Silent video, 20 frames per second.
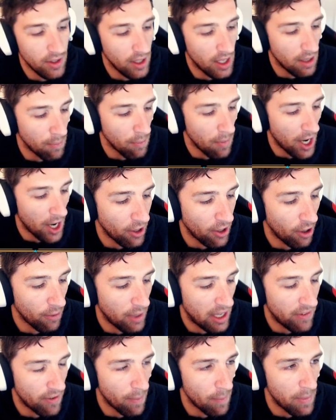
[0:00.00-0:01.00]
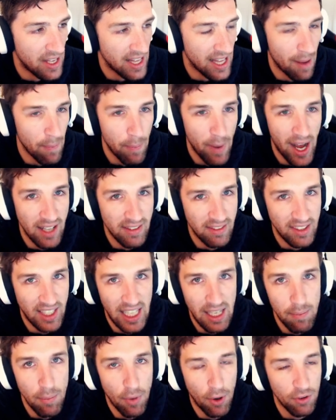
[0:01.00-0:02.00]
It not even be that bad to
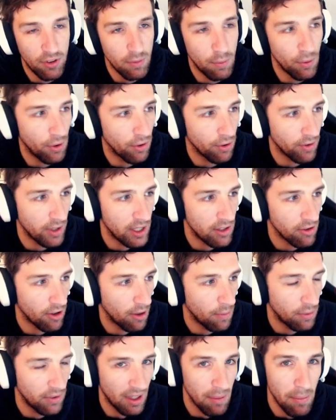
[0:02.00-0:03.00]
keep multiple three drops.